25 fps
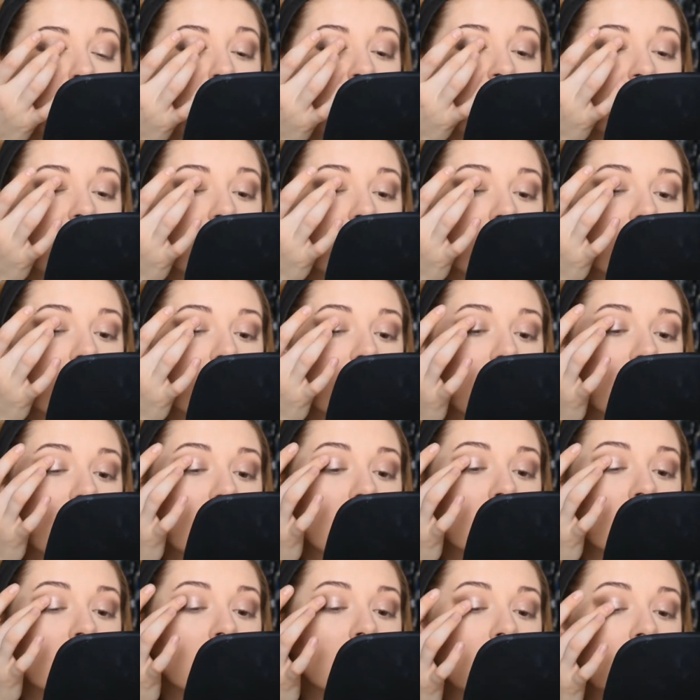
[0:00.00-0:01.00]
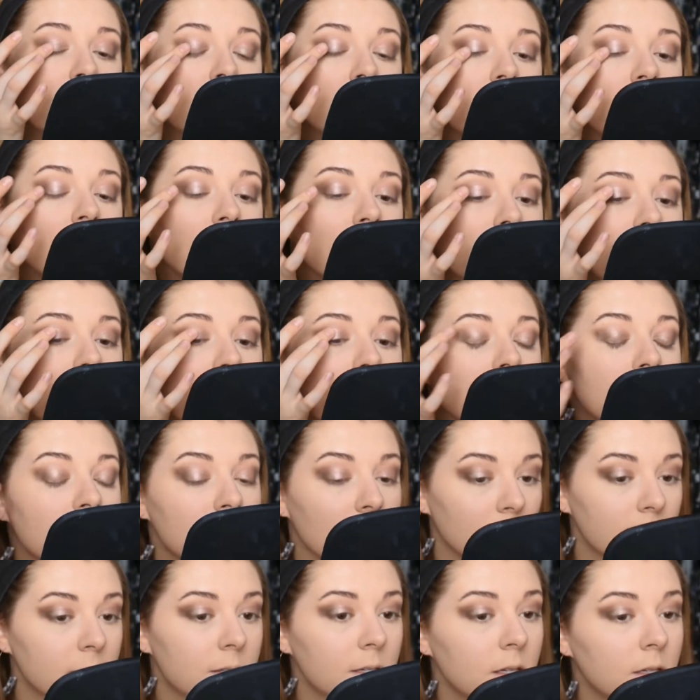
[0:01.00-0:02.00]
pinky
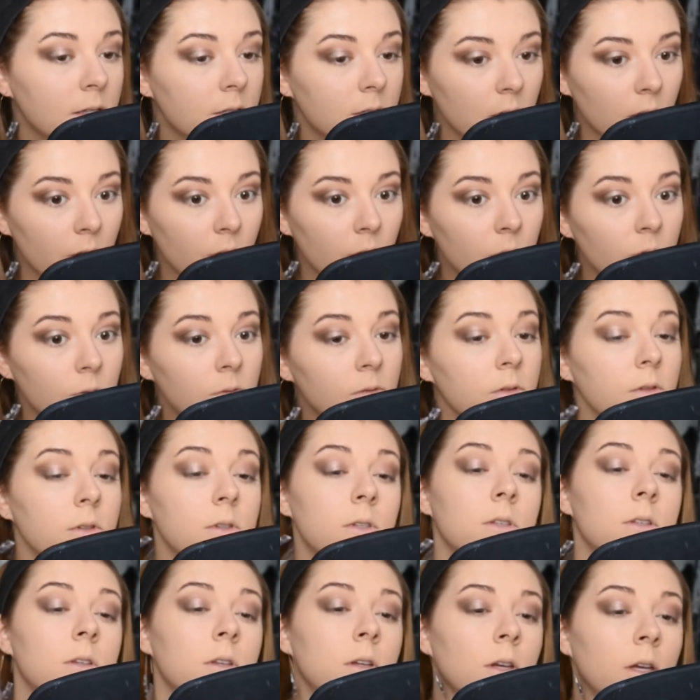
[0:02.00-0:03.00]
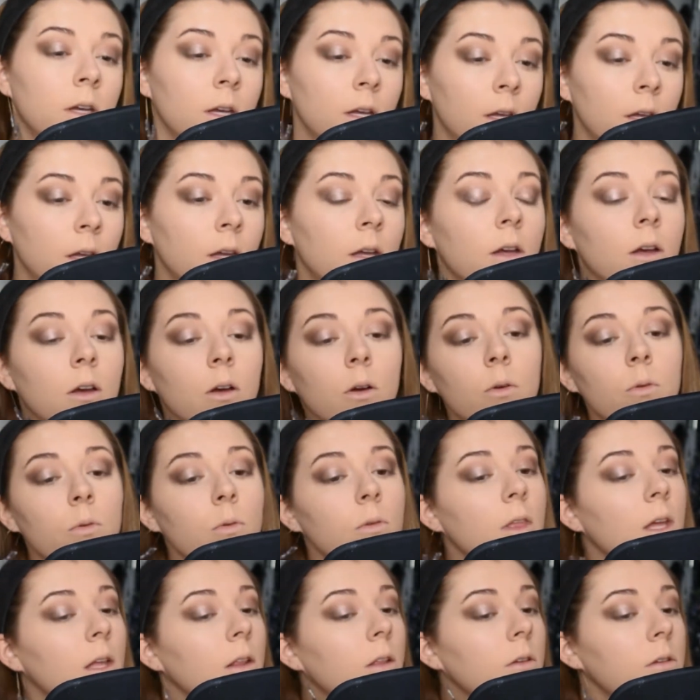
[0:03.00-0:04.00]
iridescent tones. Oh,
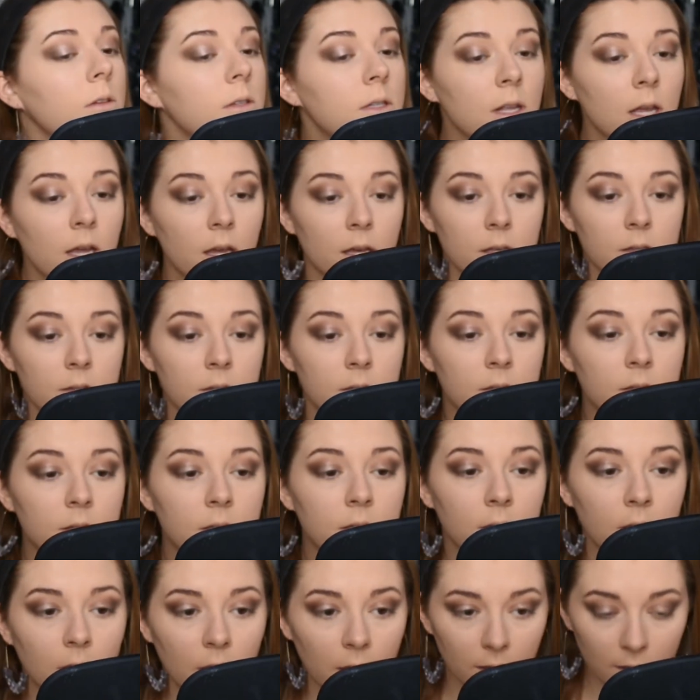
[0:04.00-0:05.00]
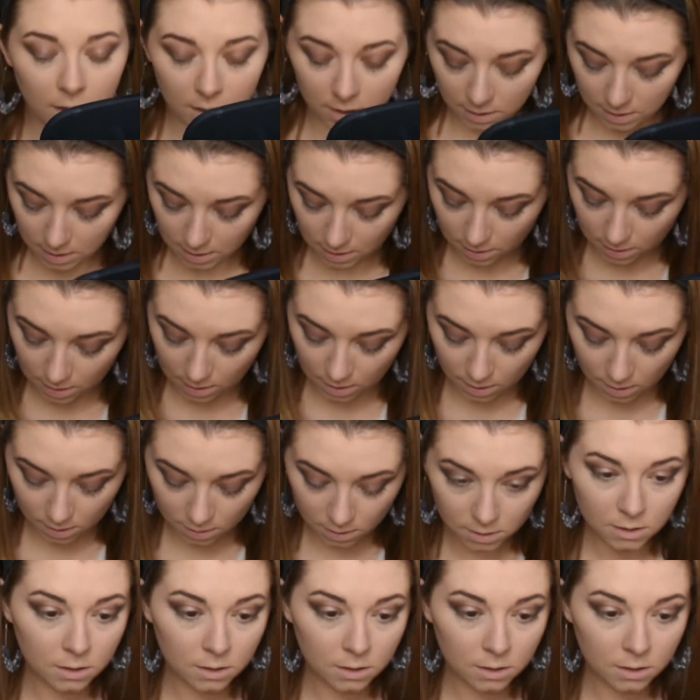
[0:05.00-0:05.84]
that looks nice. I like that there.